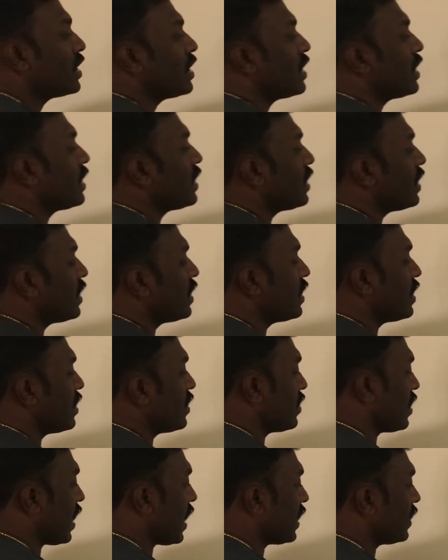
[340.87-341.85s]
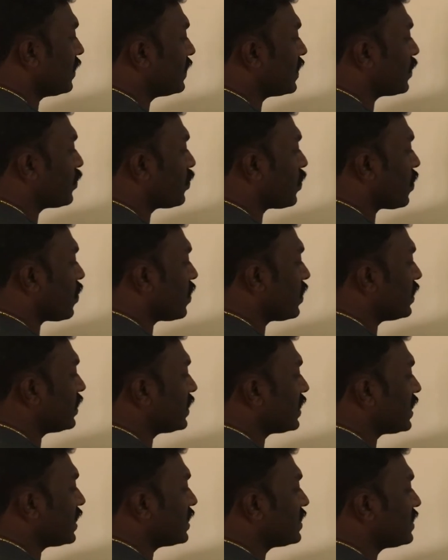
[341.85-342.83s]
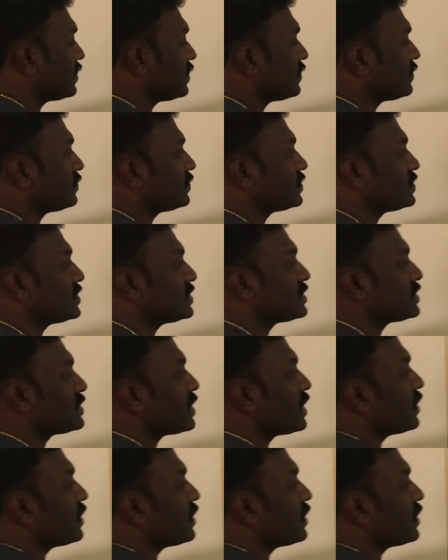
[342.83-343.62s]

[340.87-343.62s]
another point that this is